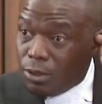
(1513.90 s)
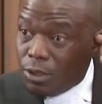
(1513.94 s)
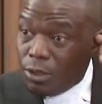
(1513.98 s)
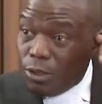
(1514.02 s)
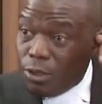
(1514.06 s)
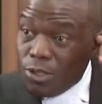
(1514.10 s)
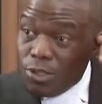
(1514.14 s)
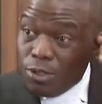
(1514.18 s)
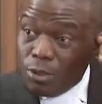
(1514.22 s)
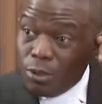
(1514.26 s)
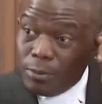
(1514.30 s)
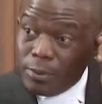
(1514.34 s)

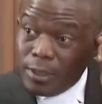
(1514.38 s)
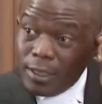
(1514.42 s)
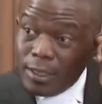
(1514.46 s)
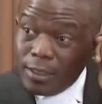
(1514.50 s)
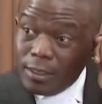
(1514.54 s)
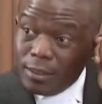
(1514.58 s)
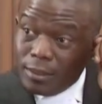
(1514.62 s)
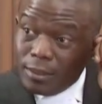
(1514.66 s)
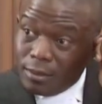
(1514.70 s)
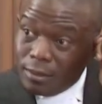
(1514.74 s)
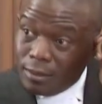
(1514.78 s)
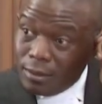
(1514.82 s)
Will also
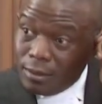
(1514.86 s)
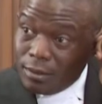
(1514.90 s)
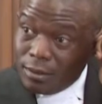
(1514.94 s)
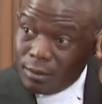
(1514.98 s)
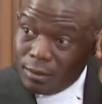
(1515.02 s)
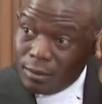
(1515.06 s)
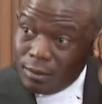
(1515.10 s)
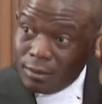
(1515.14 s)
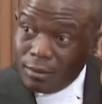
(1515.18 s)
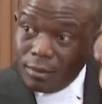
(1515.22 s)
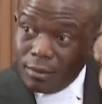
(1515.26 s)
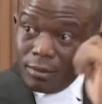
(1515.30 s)
be
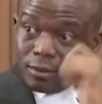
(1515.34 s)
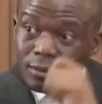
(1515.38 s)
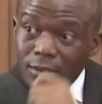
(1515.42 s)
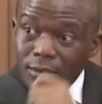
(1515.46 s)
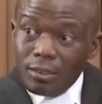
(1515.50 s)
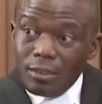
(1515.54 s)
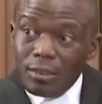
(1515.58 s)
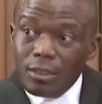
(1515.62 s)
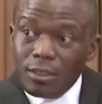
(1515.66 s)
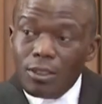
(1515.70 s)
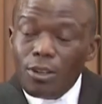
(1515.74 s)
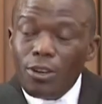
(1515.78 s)

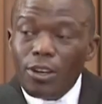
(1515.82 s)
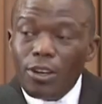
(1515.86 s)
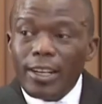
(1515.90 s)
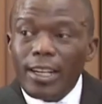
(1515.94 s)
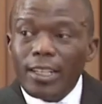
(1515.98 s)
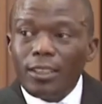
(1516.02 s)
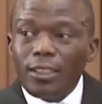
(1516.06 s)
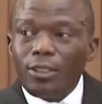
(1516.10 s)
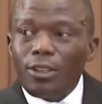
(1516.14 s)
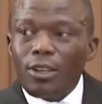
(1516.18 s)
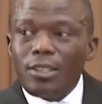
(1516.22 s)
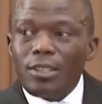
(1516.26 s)

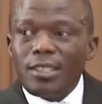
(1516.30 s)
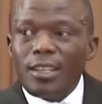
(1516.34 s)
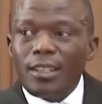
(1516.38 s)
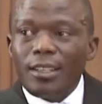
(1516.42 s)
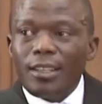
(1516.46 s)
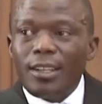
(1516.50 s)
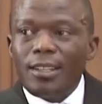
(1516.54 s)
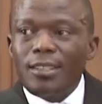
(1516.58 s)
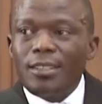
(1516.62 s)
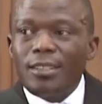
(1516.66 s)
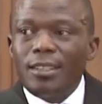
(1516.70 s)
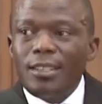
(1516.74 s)
correct,
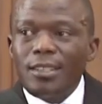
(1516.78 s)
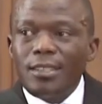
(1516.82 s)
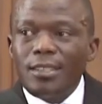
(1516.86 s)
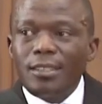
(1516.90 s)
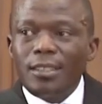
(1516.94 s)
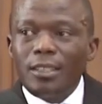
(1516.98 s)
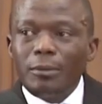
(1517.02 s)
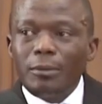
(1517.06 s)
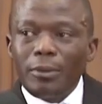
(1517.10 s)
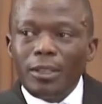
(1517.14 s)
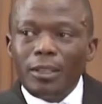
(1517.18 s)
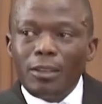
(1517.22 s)
Doctor, that
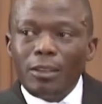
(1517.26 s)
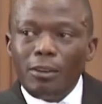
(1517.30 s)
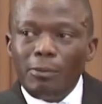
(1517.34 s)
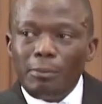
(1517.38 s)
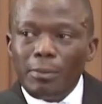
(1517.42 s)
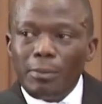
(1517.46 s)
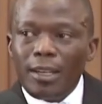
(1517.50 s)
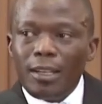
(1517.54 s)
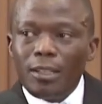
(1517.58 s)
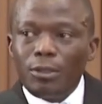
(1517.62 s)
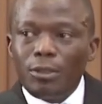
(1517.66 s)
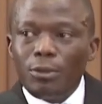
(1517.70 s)
this dripping
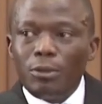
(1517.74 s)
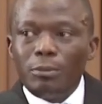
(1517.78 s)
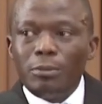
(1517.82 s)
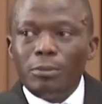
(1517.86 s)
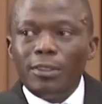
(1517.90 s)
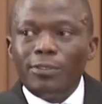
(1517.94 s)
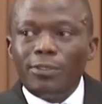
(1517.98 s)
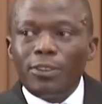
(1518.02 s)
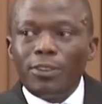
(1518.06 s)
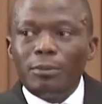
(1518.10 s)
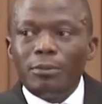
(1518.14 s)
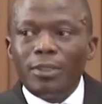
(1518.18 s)
of blood will
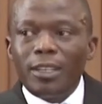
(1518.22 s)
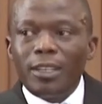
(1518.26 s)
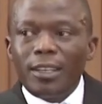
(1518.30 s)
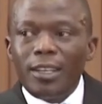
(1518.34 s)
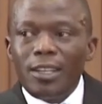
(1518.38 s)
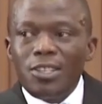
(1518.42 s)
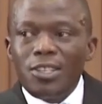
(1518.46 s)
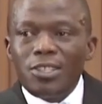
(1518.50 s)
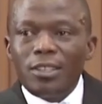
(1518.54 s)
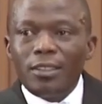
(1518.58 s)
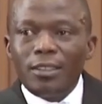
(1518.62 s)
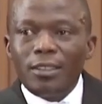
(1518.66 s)
be from the
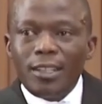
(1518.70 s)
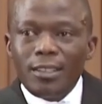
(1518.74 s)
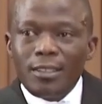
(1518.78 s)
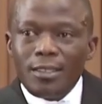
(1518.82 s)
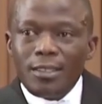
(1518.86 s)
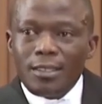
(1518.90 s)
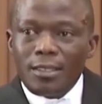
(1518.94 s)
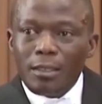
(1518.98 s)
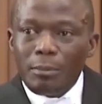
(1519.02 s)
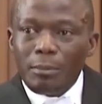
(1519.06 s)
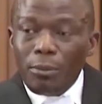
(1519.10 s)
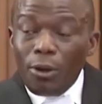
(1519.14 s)
kitchen,
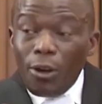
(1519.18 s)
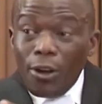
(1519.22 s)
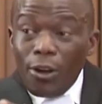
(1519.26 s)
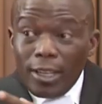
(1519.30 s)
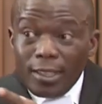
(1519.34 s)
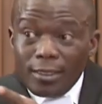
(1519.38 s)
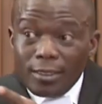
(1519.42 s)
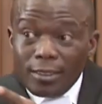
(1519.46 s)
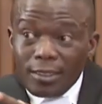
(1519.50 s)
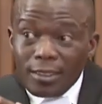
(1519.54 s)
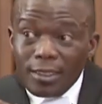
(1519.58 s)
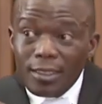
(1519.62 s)
that is the
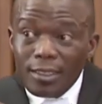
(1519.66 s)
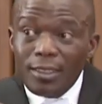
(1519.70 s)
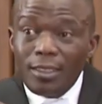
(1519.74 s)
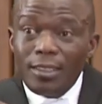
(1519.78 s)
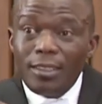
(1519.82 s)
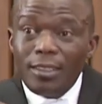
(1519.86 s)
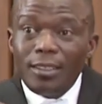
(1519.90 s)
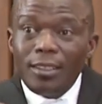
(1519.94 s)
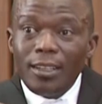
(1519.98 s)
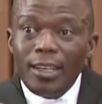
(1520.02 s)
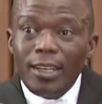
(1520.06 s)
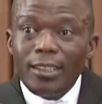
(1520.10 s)
point
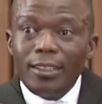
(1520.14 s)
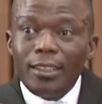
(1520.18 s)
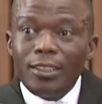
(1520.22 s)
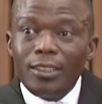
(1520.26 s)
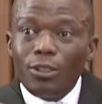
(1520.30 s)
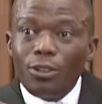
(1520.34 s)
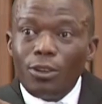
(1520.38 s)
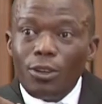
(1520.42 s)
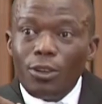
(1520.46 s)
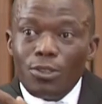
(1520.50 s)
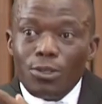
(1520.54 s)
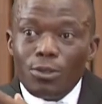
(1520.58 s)
at
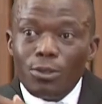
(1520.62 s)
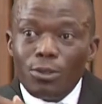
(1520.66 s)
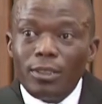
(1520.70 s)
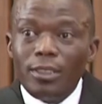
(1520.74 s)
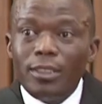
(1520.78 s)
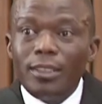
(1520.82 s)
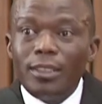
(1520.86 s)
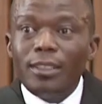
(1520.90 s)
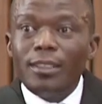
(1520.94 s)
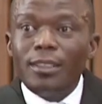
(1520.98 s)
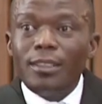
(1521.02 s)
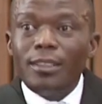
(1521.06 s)
the door to
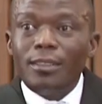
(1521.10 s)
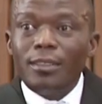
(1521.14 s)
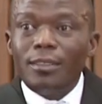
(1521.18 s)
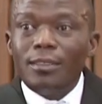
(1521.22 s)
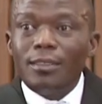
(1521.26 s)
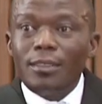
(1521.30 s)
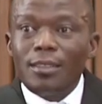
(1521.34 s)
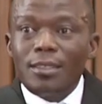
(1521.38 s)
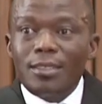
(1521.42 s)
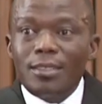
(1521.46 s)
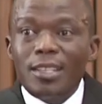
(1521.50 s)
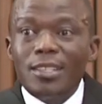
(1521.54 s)
the
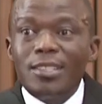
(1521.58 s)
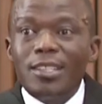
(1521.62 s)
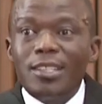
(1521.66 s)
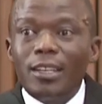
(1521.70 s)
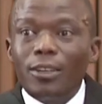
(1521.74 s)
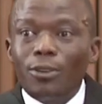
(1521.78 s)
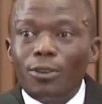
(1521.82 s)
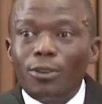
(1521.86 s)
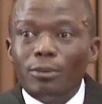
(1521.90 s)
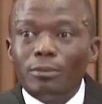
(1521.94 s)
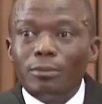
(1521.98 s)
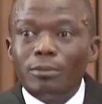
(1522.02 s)

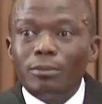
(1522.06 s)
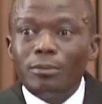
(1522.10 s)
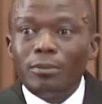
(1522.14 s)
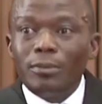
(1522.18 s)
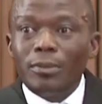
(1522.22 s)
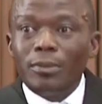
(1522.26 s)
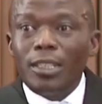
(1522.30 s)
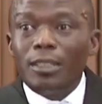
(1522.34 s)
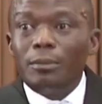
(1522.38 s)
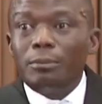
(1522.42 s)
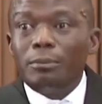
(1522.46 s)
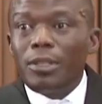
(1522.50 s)
sitting room
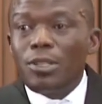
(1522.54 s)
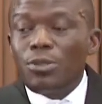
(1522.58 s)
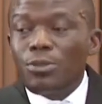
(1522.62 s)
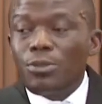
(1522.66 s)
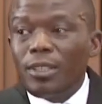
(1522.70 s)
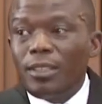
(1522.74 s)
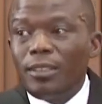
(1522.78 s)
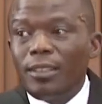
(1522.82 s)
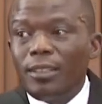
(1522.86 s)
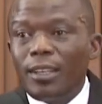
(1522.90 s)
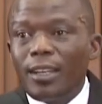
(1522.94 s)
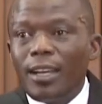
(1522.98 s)
in
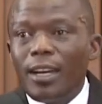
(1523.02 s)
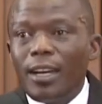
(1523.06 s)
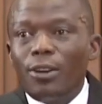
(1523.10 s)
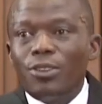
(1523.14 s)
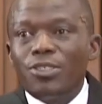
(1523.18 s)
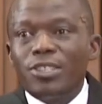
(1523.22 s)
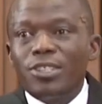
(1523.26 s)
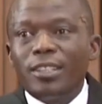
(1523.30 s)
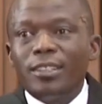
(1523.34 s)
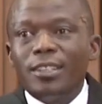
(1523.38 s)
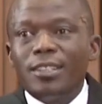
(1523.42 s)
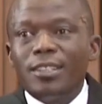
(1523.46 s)
between the
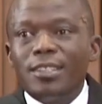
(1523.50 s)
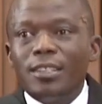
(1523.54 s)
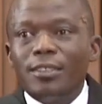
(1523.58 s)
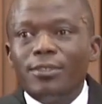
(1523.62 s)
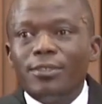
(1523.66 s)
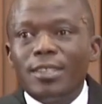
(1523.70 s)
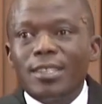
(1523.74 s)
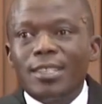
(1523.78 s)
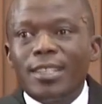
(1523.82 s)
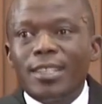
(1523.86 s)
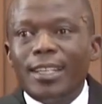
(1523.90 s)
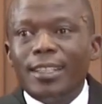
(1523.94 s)
couch and the
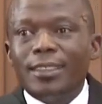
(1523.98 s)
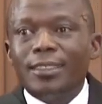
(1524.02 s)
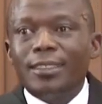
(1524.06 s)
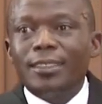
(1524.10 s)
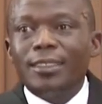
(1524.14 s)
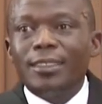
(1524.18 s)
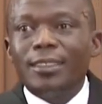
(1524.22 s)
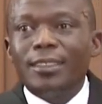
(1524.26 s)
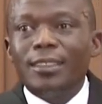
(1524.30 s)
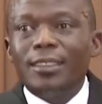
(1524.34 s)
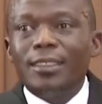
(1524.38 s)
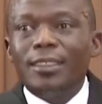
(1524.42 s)
TV stand.